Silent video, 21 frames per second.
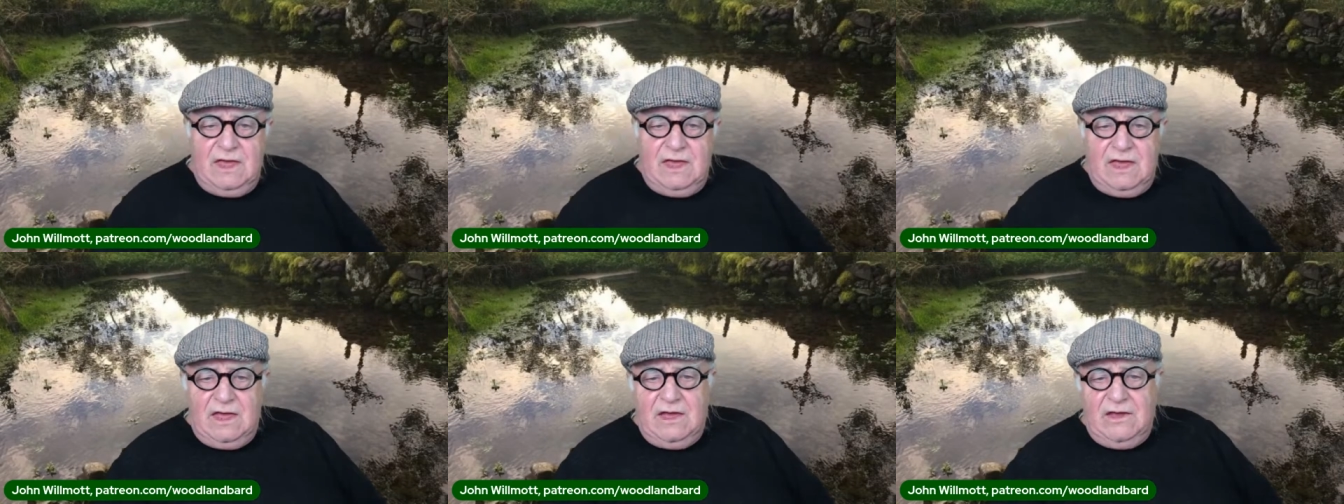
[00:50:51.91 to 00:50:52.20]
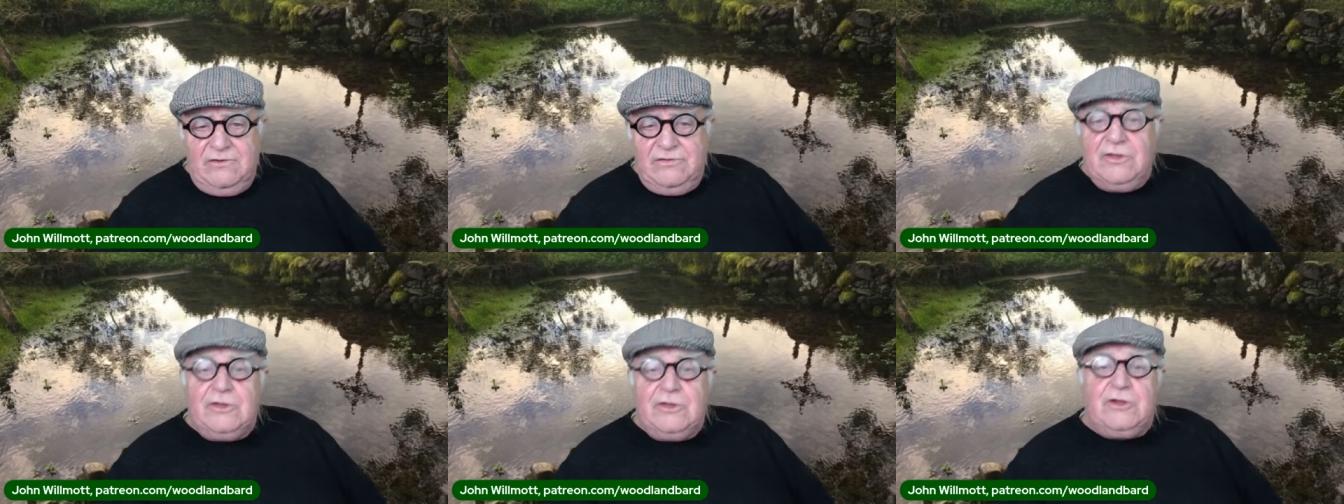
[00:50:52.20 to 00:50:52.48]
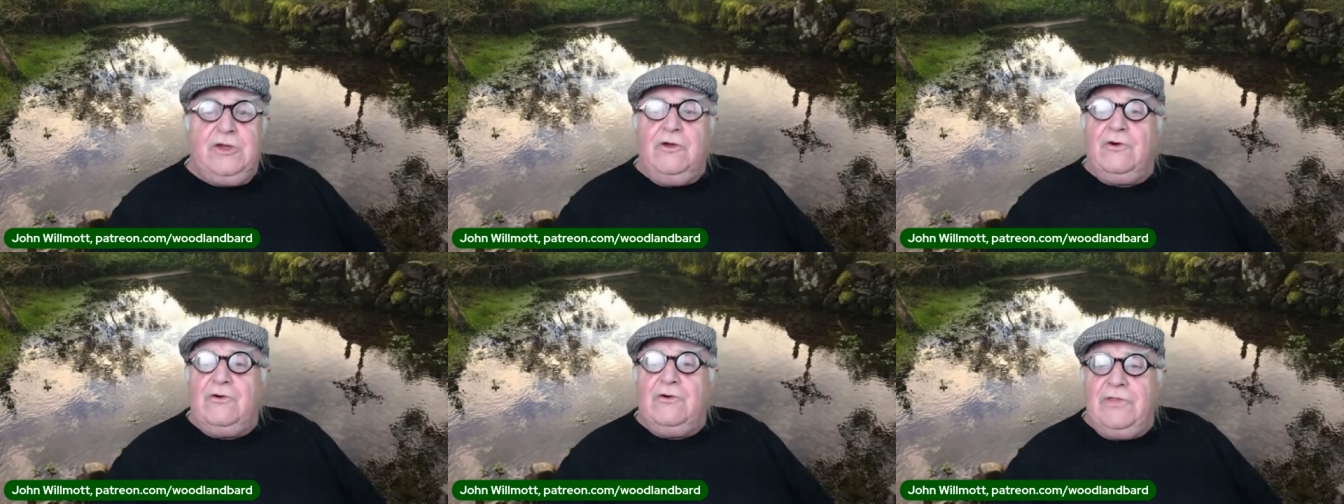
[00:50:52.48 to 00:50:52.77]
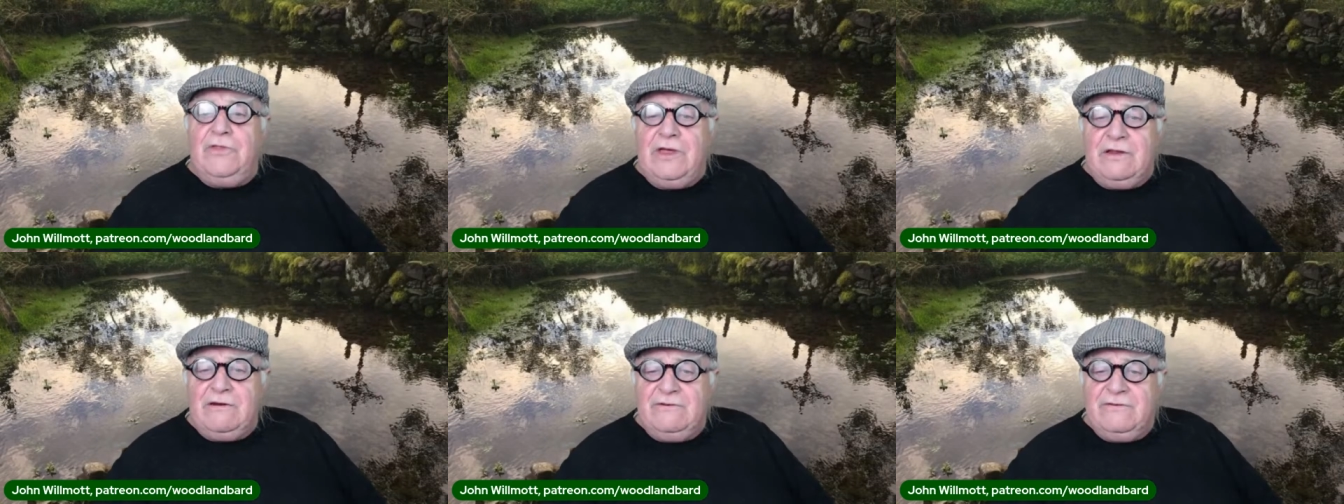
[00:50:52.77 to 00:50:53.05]
uh, the cure
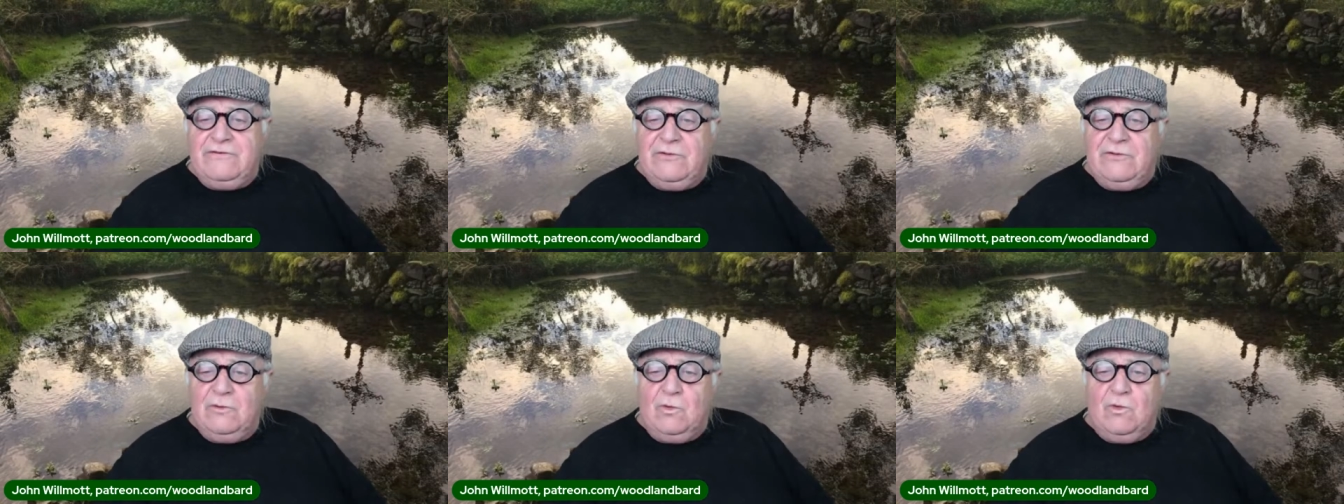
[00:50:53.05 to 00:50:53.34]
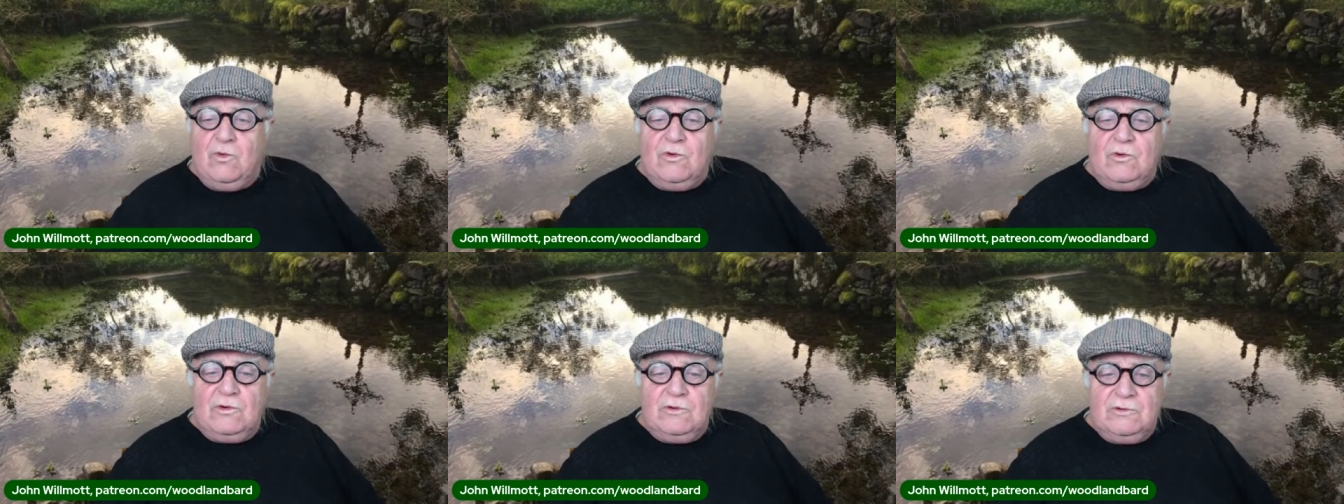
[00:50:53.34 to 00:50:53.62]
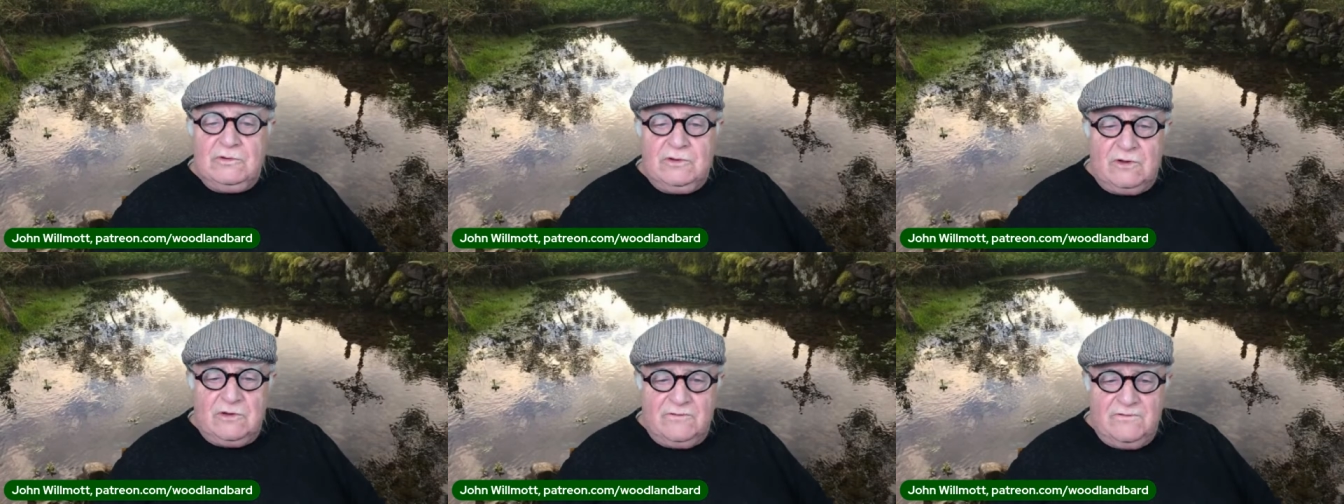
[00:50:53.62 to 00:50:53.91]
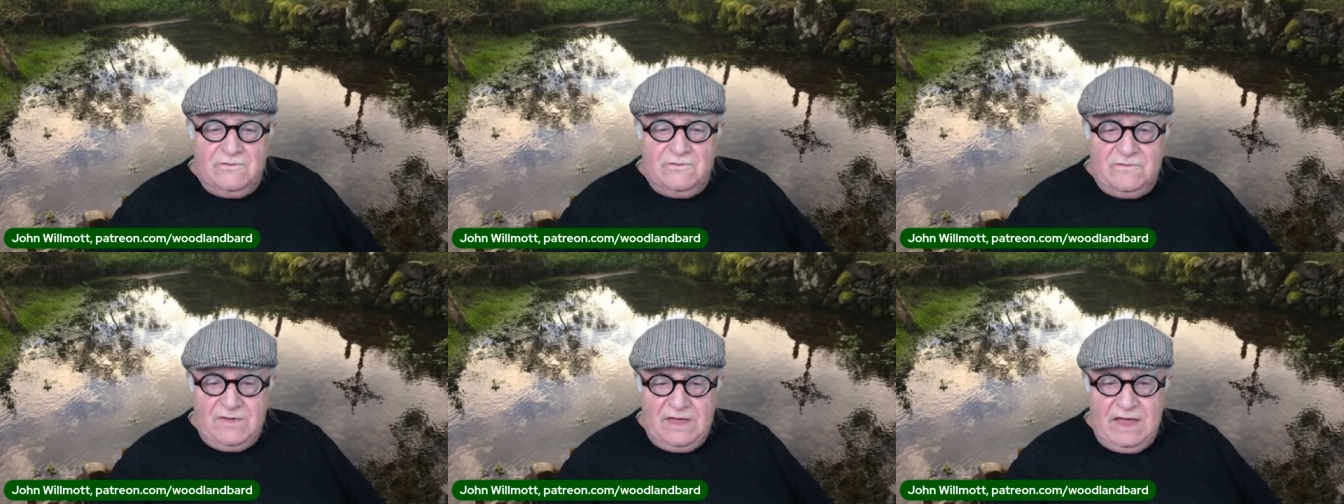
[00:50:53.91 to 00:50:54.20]
there is to ward off